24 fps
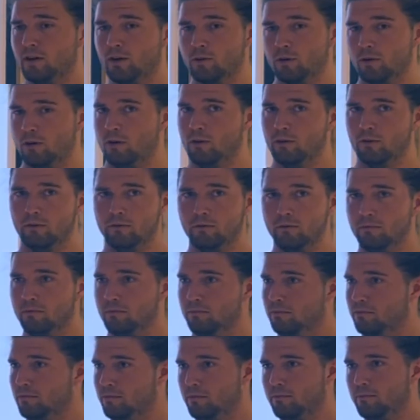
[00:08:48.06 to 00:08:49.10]
our own
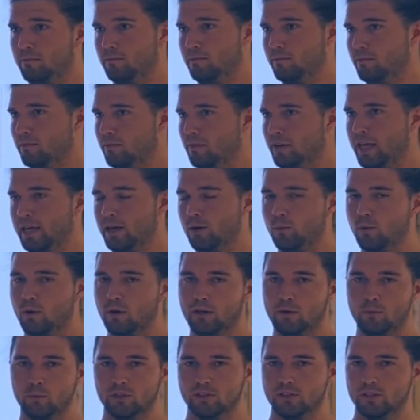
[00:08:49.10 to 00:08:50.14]
layer
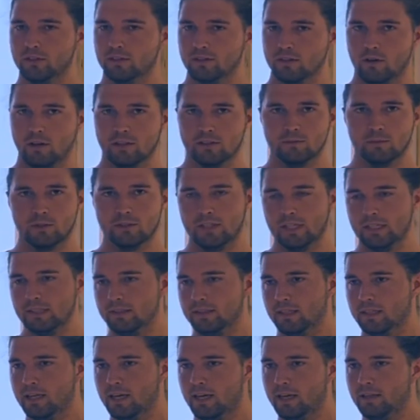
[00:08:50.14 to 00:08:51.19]
1, which is Cosmos
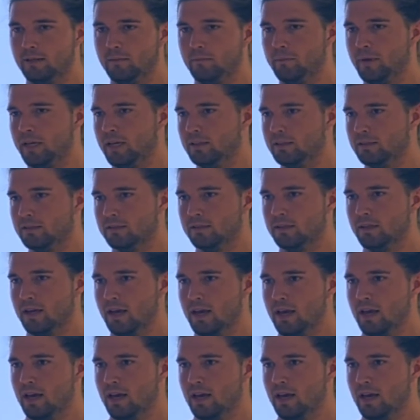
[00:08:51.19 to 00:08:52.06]
SDK based,